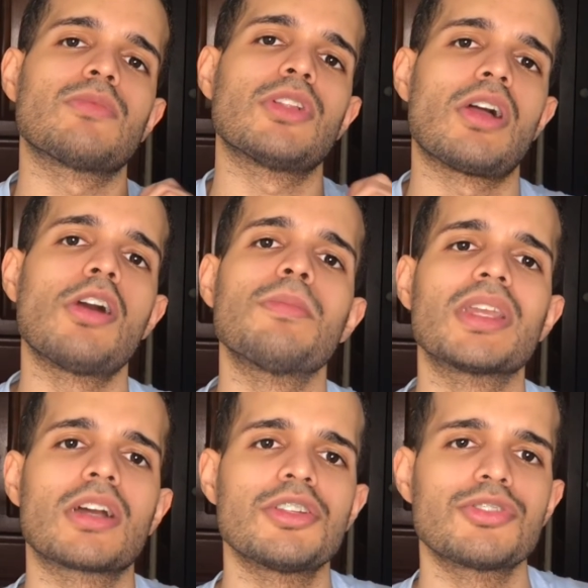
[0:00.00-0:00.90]
will help me
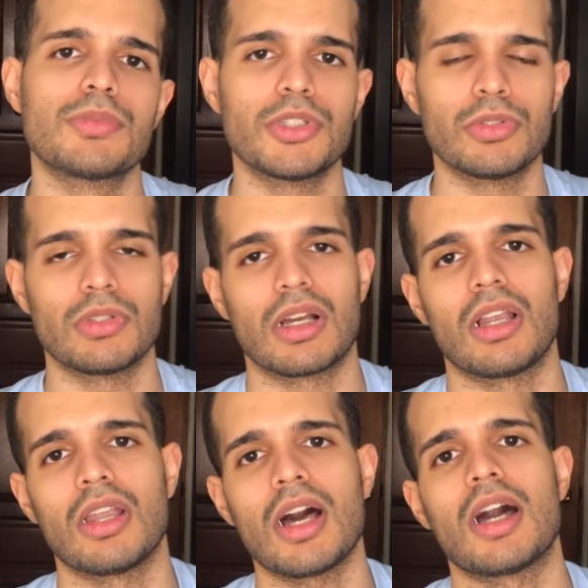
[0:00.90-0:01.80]
contribute a
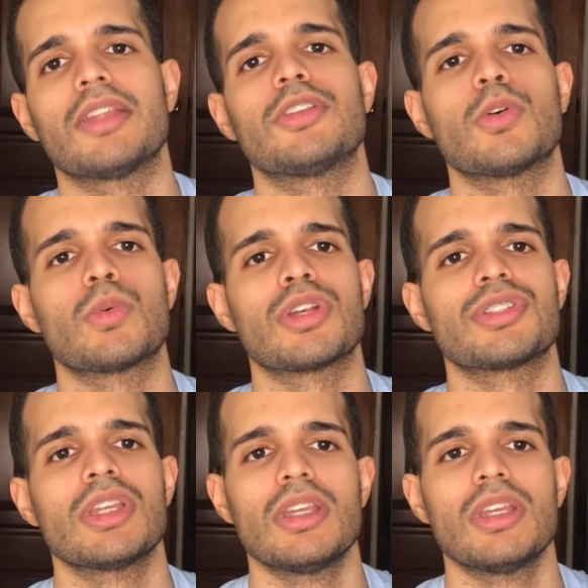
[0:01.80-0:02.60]
lot towards